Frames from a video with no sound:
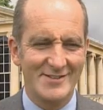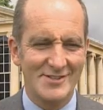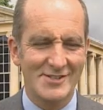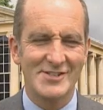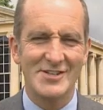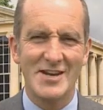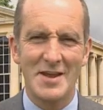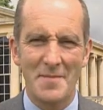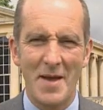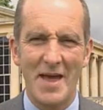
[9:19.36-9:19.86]

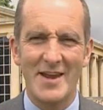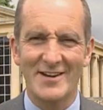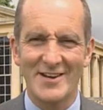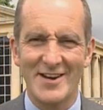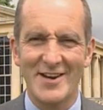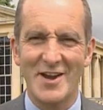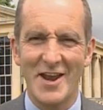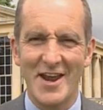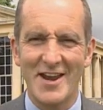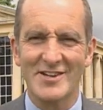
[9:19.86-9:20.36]
to see a man
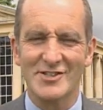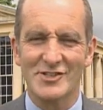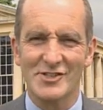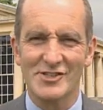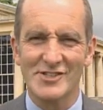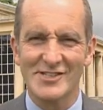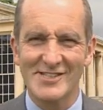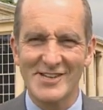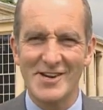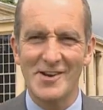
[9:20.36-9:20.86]
at his age
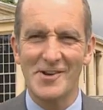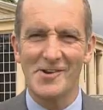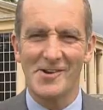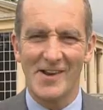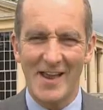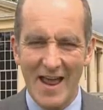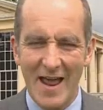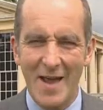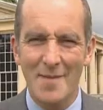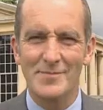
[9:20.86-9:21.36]

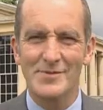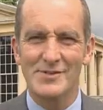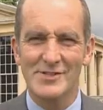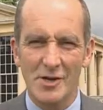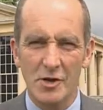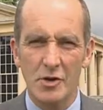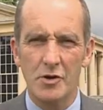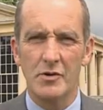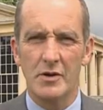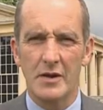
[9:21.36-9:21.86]
still
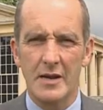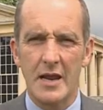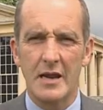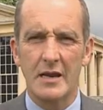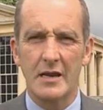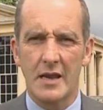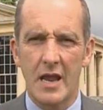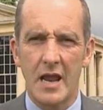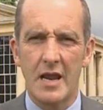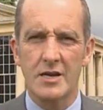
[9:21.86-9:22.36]
absolutely
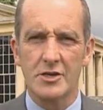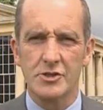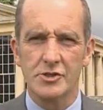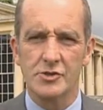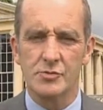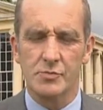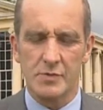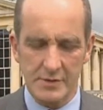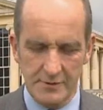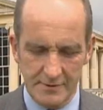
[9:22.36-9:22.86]

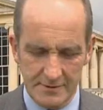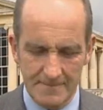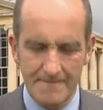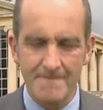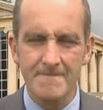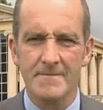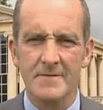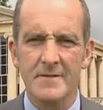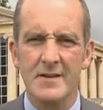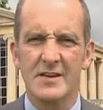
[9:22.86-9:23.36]
engaged with
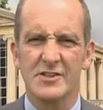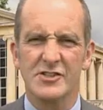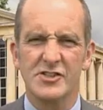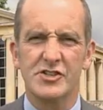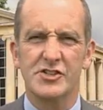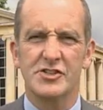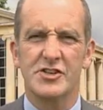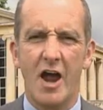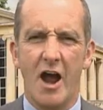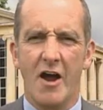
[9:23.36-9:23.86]

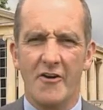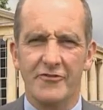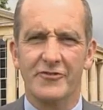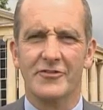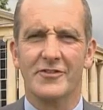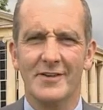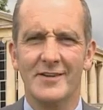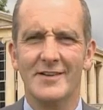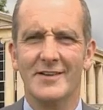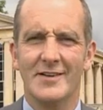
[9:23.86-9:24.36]

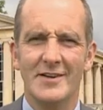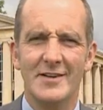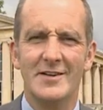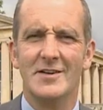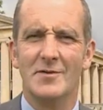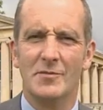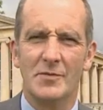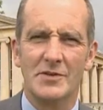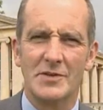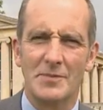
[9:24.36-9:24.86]
stuff
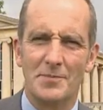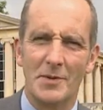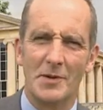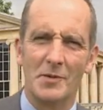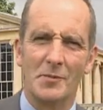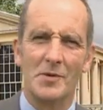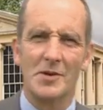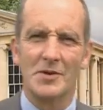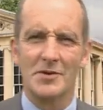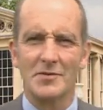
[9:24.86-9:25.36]
with the
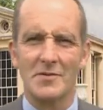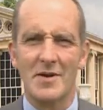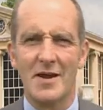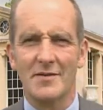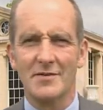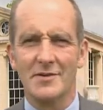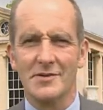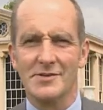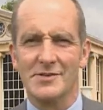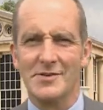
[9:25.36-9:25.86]
built world
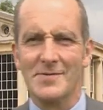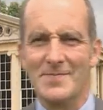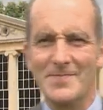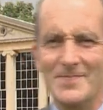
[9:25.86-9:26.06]
around us.